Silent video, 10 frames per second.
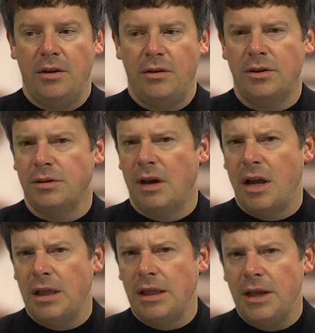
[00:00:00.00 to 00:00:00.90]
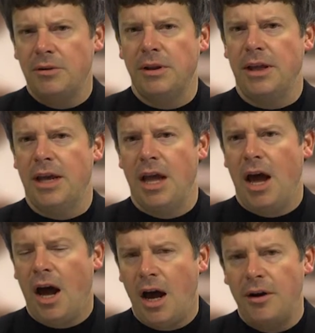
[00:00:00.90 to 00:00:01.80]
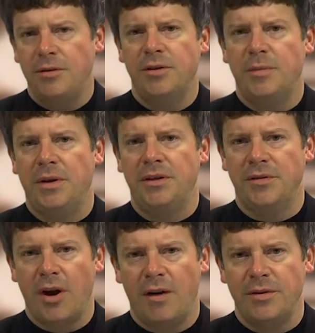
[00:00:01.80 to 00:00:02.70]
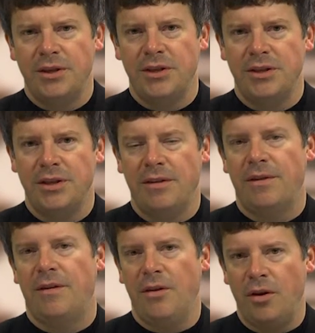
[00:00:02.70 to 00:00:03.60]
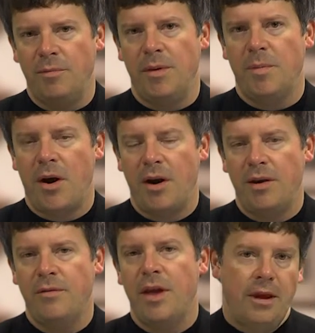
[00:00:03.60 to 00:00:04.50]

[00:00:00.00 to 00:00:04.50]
There's literally hundreds of millions of conversations out there that you can be part of.